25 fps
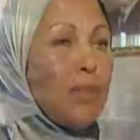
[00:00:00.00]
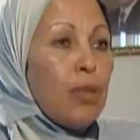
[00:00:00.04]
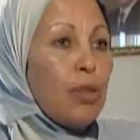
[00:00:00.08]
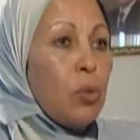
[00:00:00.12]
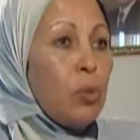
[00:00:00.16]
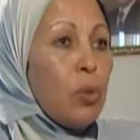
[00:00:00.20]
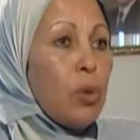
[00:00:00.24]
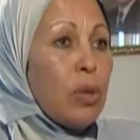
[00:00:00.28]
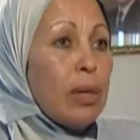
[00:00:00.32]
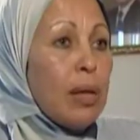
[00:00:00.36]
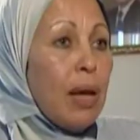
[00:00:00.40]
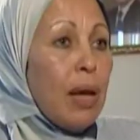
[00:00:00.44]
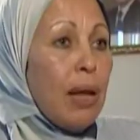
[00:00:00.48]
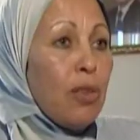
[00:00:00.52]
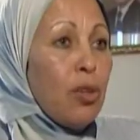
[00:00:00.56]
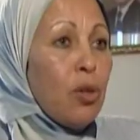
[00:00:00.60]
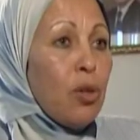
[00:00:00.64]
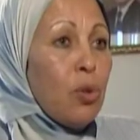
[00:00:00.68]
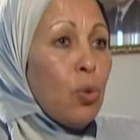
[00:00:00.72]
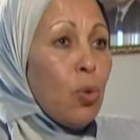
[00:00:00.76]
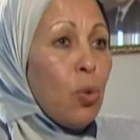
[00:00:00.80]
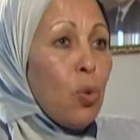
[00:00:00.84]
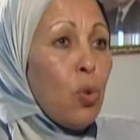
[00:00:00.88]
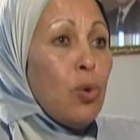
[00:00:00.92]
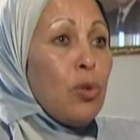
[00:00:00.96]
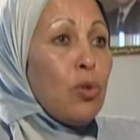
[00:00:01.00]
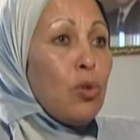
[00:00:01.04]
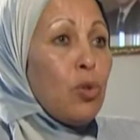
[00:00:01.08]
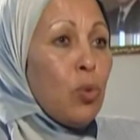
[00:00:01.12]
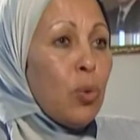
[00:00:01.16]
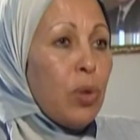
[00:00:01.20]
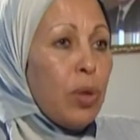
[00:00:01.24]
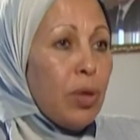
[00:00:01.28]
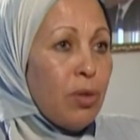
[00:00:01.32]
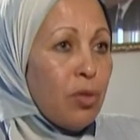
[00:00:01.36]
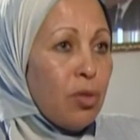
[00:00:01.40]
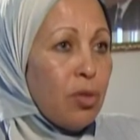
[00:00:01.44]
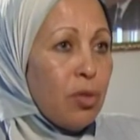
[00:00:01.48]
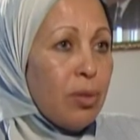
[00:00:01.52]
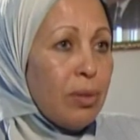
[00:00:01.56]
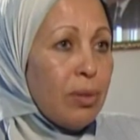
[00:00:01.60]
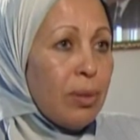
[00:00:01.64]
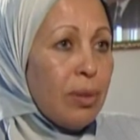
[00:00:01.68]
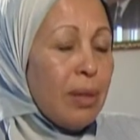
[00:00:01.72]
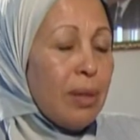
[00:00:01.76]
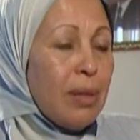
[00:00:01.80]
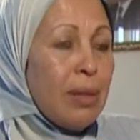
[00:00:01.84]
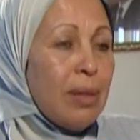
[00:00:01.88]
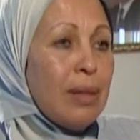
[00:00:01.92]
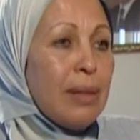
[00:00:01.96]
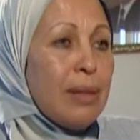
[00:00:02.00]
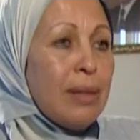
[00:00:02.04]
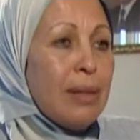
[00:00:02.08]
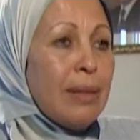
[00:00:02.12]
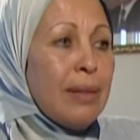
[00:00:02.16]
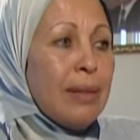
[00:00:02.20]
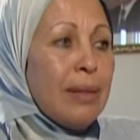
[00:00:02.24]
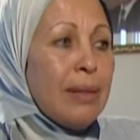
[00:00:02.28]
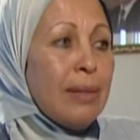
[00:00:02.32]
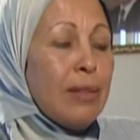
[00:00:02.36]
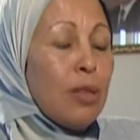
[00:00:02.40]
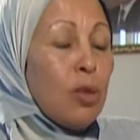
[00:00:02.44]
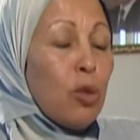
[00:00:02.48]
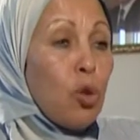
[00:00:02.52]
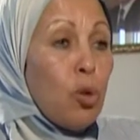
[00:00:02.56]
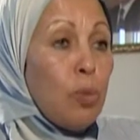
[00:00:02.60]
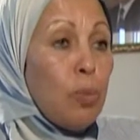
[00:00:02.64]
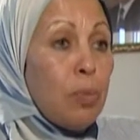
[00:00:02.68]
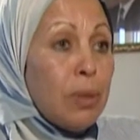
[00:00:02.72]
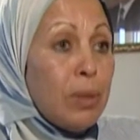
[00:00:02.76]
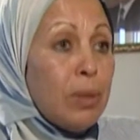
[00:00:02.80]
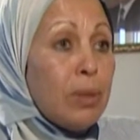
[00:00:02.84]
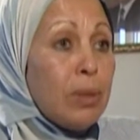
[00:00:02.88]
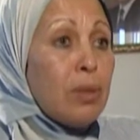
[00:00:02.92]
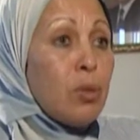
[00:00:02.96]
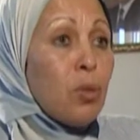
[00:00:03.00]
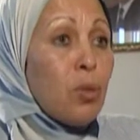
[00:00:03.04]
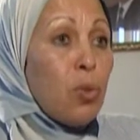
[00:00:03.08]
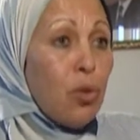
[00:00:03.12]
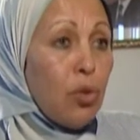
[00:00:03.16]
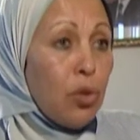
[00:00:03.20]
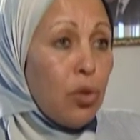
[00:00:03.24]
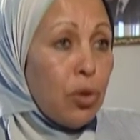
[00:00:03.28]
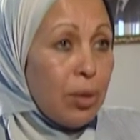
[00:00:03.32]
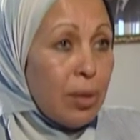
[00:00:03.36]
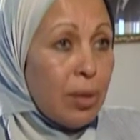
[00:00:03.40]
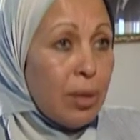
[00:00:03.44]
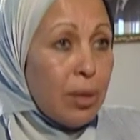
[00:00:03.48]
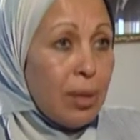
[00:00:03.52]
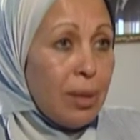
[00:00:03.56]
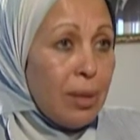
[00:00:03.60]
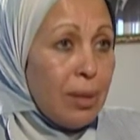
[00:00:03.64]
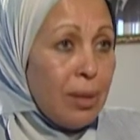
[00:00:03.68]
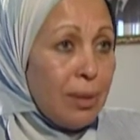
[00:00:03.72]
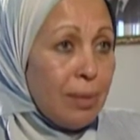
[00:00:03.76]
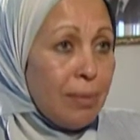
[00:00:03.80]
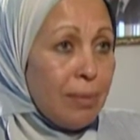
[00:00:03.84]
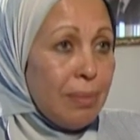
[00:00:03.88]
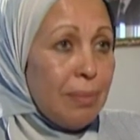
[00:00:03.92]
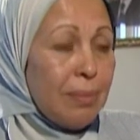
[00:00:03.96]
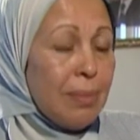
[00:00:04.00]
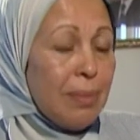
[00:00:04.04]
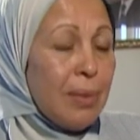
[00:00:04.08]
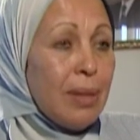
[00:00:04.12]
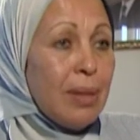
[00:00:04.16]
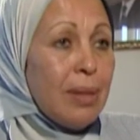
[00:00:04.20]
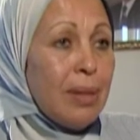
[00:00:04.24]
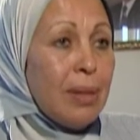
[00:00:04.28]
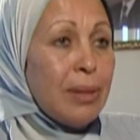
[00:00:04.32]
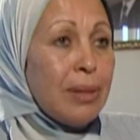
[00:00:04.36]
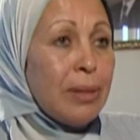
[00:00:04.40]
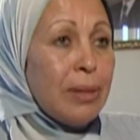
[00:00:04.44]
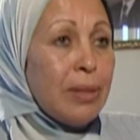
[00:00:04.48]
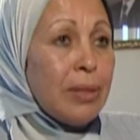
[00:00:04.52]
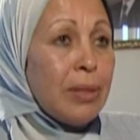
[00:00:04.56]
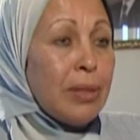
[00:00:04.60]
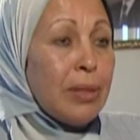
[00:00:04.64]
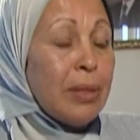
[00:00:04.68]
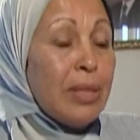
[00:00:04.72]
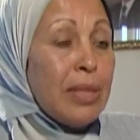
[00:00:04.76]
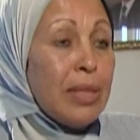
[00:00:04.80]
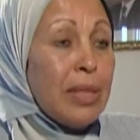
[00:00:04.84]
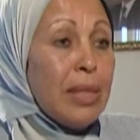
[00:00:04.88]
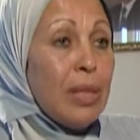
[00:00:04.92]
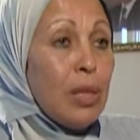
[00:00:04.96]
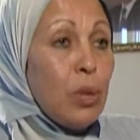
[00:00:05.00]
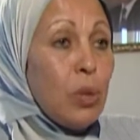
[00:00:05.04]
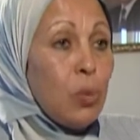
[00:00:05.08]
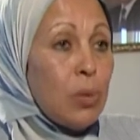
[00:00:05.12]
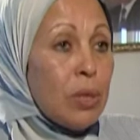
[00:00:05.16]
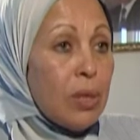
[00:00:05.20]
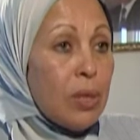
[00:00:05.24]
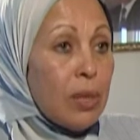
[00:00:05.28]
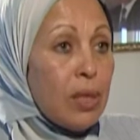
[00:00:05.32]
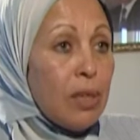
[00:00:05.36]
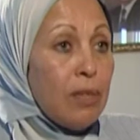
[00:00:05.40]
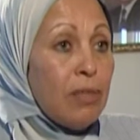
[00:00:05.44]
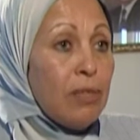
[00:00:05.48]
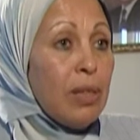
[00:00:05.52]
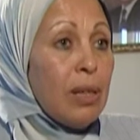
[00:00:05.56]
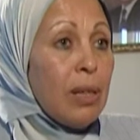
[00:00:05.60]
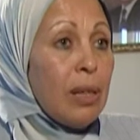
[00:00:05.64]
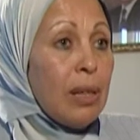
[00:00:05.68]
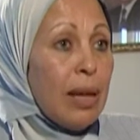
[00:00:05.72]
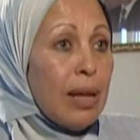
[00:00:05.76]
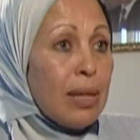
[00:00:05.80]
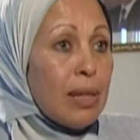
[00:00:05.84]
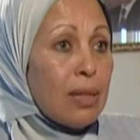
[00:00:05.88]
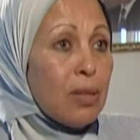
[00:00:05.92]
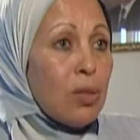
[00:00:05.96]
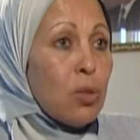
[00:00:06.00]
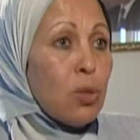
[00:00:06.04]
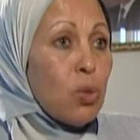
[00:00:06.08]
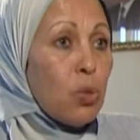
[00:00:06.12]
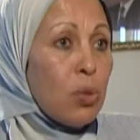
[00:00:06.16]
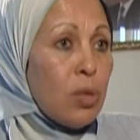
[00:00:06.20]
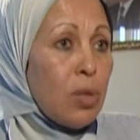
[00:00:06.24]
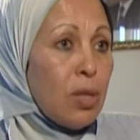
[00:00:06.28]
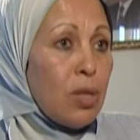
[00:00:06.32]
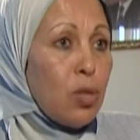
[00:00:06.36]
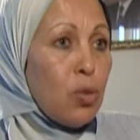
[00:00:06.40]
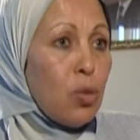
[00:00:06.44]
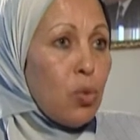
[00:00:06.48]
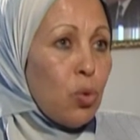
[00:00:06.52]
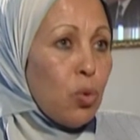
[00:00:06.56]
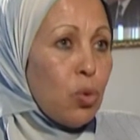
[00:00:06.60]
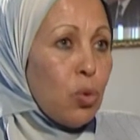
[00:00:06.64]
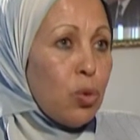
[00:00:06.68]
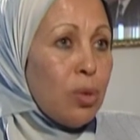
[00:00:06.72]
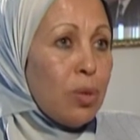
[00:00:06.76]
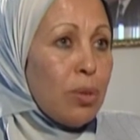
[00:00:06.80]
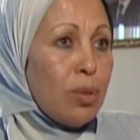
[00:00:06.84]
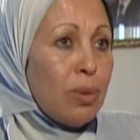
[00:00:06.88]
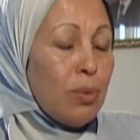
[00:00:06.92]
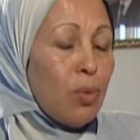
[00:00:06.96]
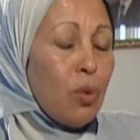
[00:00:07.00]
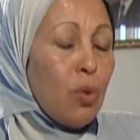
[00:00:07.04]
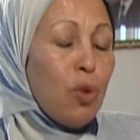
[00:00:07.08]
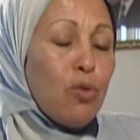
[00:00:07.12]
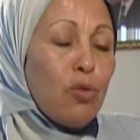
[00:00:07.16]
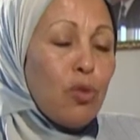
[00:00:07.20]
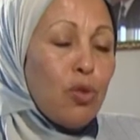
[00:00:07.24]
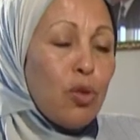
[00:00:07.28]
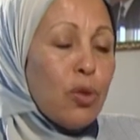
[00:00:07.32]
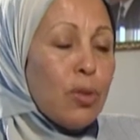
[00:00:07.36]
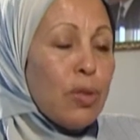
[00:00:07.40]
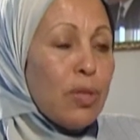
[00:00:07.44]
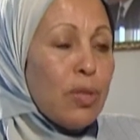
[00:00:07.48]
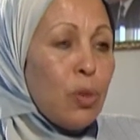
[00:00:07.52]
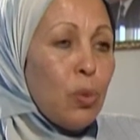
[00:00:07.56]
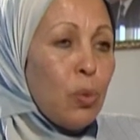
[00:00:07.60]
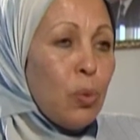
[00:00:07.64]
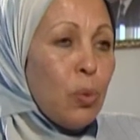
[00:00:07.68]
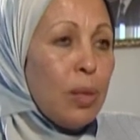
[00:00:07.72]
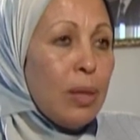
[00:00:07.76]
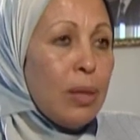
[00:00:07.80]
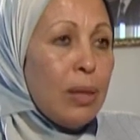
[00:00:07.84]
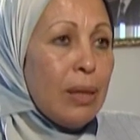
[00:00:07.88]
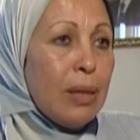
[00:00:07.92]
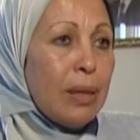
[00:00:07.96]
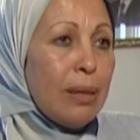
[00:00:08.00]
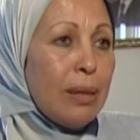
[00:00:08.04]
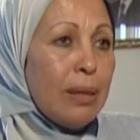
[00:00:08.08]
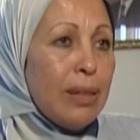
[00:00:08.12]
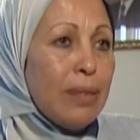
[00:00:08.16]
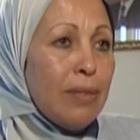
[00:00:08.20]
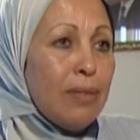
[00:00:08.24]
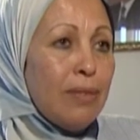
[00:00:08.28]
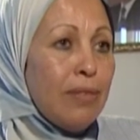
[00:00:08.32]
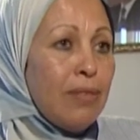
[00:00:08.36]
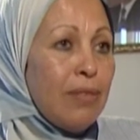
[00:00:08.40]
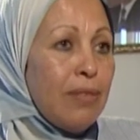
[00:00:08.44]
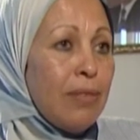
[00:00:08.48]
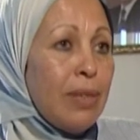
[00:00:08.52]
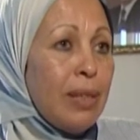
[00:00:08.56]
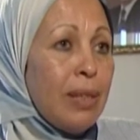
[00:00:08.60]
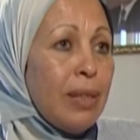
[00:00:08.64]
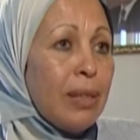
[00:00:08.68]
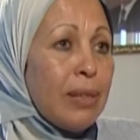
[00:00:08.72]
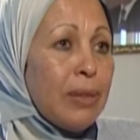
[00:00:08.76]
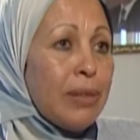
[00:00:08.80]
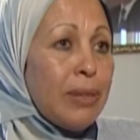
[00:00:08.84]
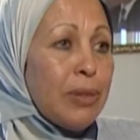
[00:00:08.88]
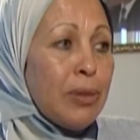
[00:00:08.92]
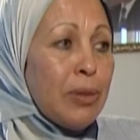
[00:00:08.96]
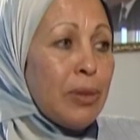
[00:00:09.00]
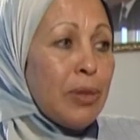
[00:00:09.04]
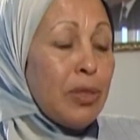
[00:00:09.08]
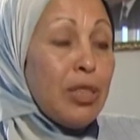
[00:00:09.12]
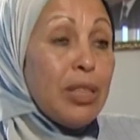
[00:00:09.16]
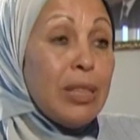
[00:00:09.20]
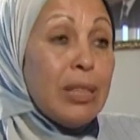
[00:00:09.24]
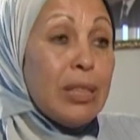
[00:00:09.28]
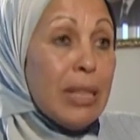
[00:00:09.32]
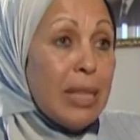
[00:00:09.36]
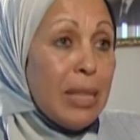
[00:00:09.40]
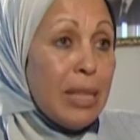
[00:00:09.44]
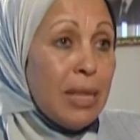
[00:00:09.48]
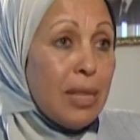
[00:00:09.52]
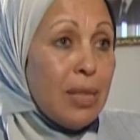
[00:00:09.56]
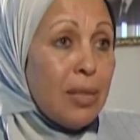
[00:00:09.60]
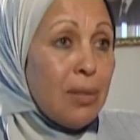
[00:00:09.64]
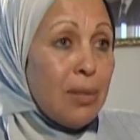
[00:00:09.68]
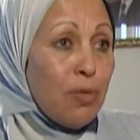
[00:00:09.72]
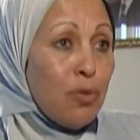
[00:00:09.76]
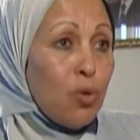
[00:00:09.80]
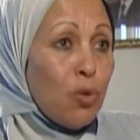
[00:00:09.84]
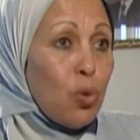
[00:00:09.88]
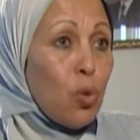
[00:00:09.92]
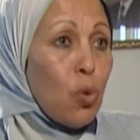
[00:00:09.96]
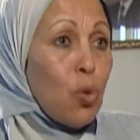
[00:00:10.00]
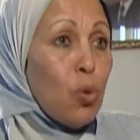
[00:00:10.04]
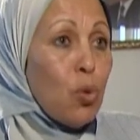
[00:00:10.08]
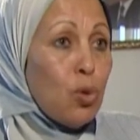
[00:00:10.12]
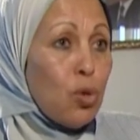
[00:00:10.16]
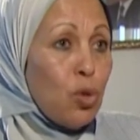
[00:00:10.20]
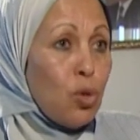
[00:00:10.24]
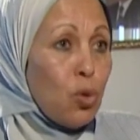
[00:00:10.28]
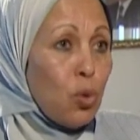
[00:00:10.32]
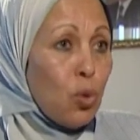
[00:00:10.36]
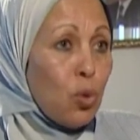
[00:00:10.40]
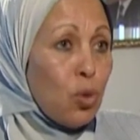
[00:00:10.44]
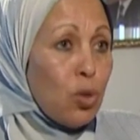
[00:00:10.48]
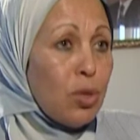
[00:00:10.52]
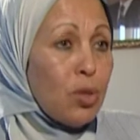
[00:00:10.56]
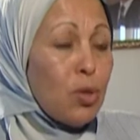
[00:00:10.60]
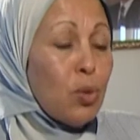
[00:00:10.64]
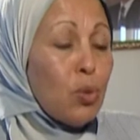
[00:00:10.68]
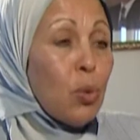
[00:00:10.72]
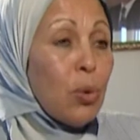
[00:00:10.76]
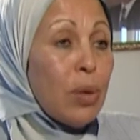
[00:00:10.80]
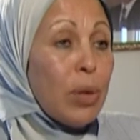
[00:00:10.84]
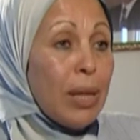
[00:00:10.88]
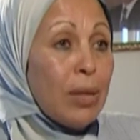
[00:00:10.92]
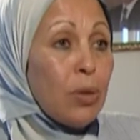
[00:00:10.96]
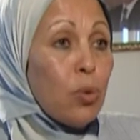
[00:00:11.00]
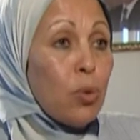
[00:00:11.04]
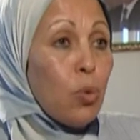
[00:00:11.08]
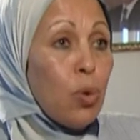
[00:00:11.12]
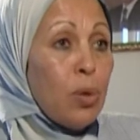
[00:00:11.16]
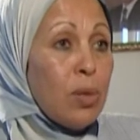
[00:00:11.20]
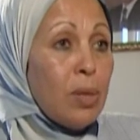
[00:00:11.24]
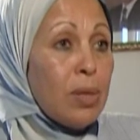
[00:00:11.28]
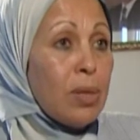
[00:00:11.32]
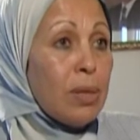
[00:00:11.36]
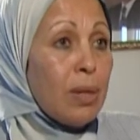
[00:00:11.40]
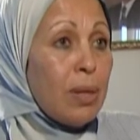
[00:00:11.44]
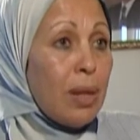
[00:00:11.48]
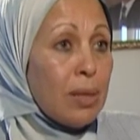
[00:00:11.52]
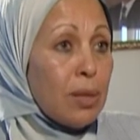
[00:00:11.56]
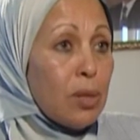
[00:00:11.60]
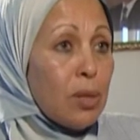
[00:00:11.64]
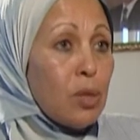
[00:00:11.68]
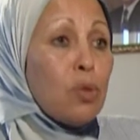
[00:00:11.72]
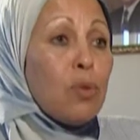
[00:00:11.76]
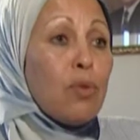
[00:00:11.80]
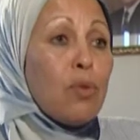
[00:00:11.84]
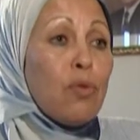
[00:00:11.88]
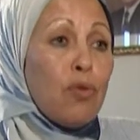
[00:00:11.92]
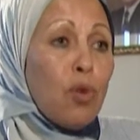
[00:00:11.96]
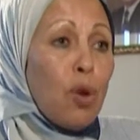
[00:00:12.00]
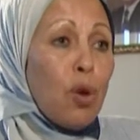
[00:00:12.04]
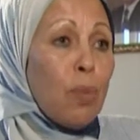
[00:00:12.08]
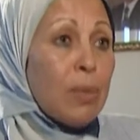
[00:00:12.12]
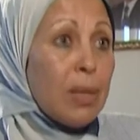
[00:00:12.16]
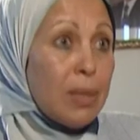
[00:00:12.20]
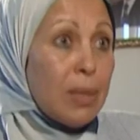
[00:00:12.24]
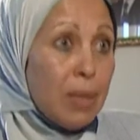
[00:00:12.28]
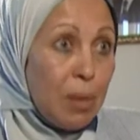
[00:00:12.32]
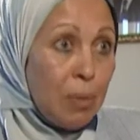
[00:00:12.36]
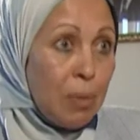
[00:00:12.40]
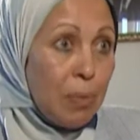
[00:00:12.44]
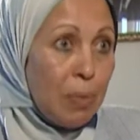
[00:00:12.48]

They will gather all together uh, the competent authorities uh, dealing with giving license to these stores. Of course, it will give uh, great ease for all stores to get all the license from the same